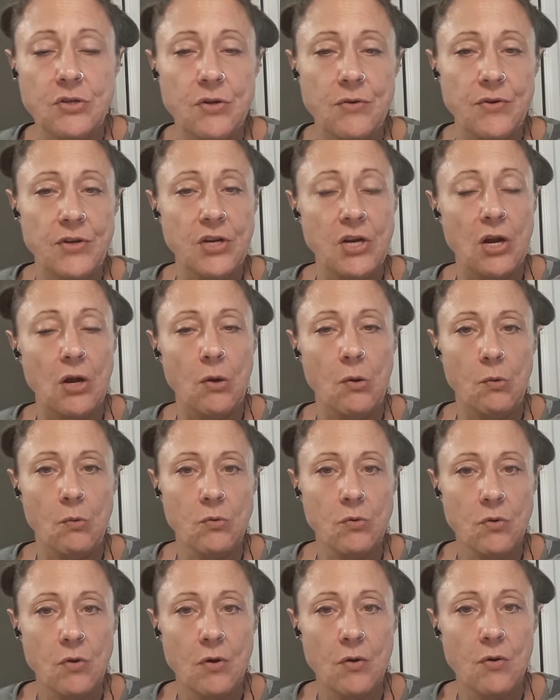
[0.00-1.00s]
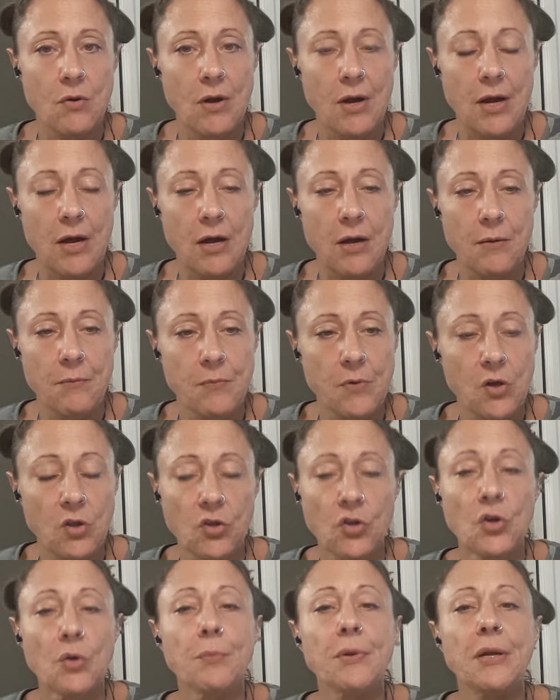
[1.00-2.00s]
you know, a
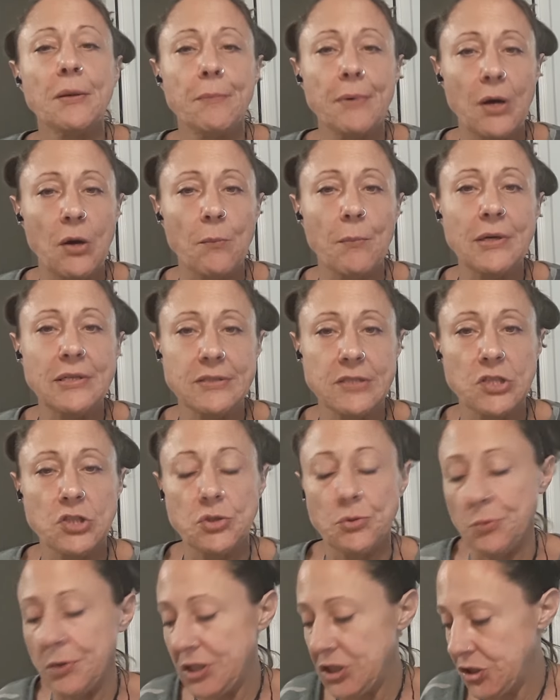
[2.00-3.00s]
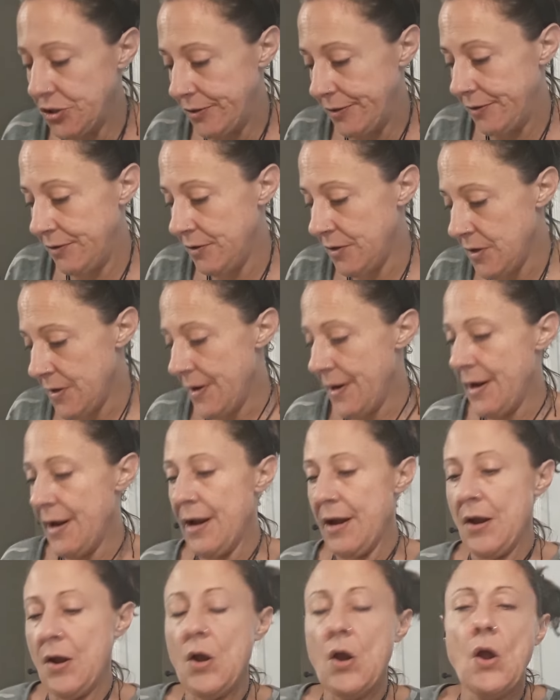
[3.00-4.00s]
little bit about my situation.
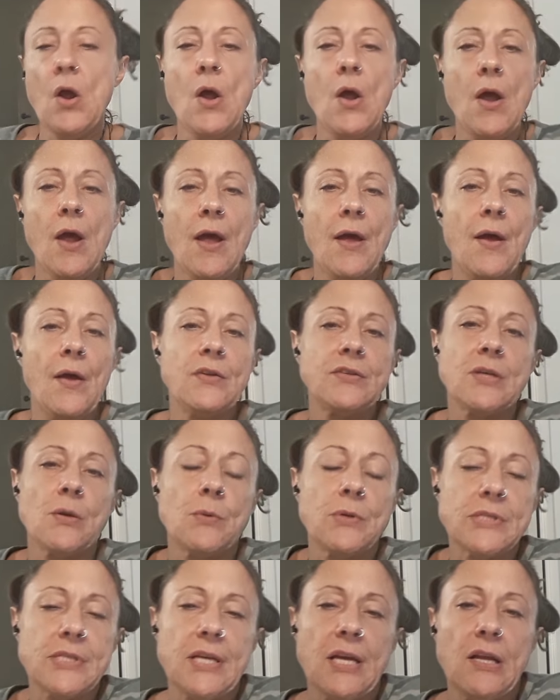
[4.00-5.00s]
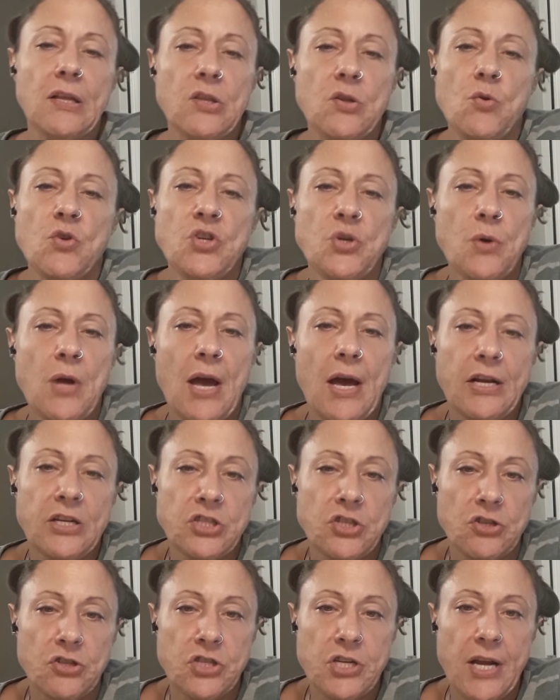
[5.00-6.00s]
Someone said, you had
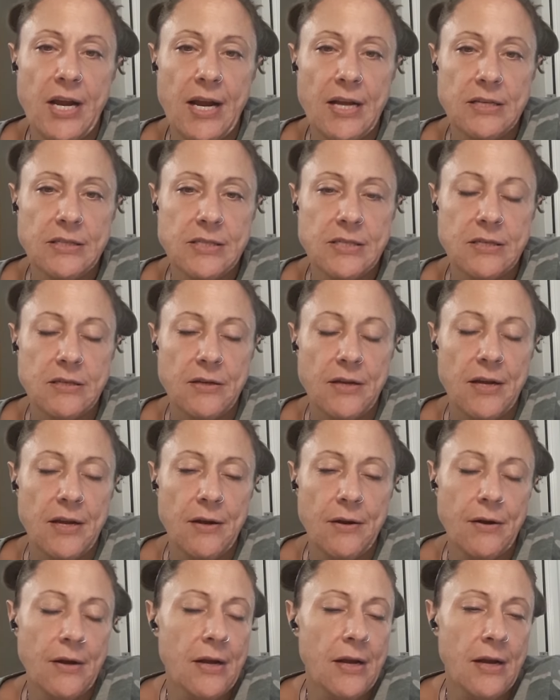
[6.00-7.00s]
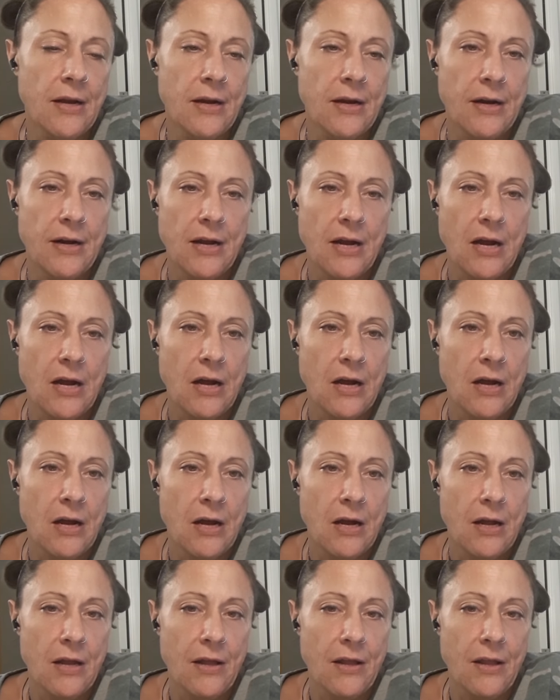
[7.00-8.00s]
your chance,
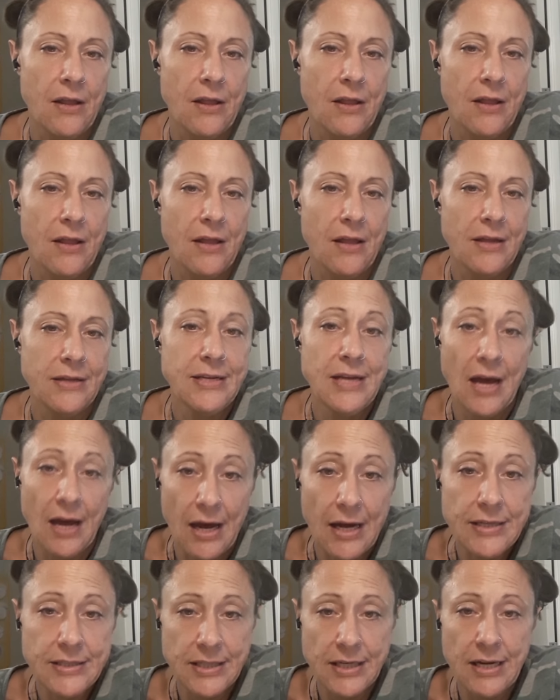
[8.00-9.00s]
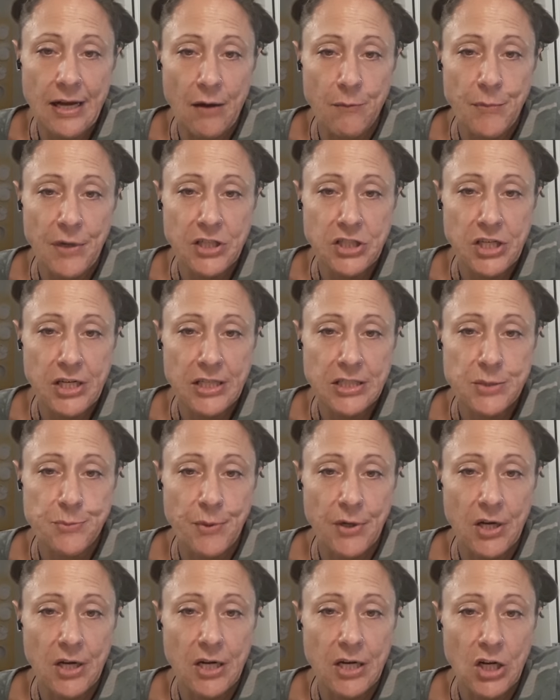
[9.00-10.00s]
and yeah, I did have my chance,
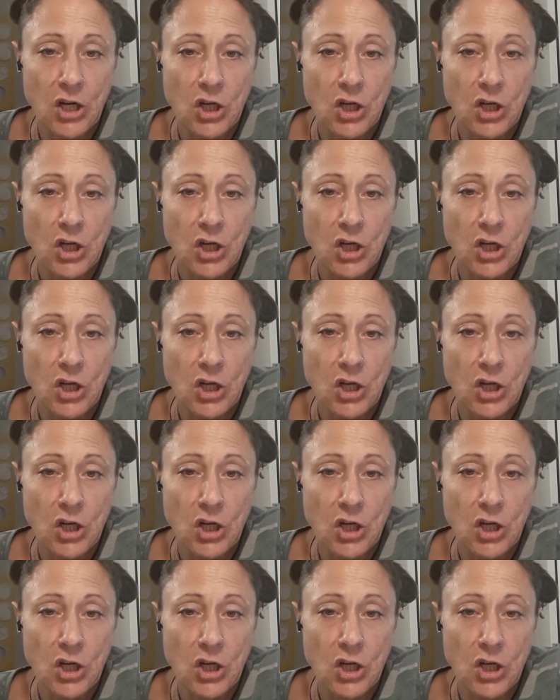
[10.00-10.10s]
but